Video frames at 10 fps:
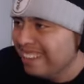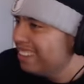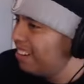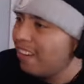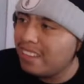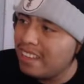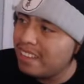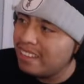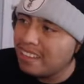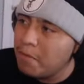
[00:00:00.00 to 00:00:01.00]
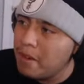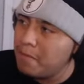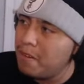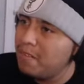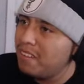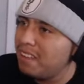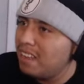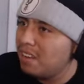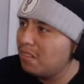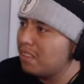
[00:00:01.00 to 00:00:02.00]
They're all dead. Come on, bro.
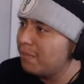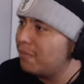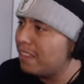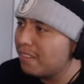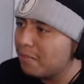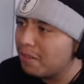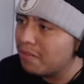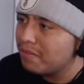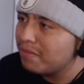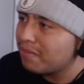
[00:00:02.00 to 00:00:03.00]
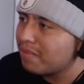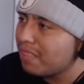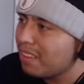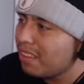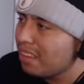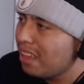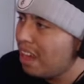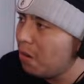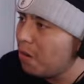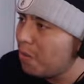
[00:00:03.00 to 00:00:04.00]
I was gonna flank them, bro.
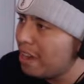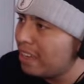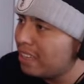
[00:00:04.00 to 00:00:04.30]
I don't know why.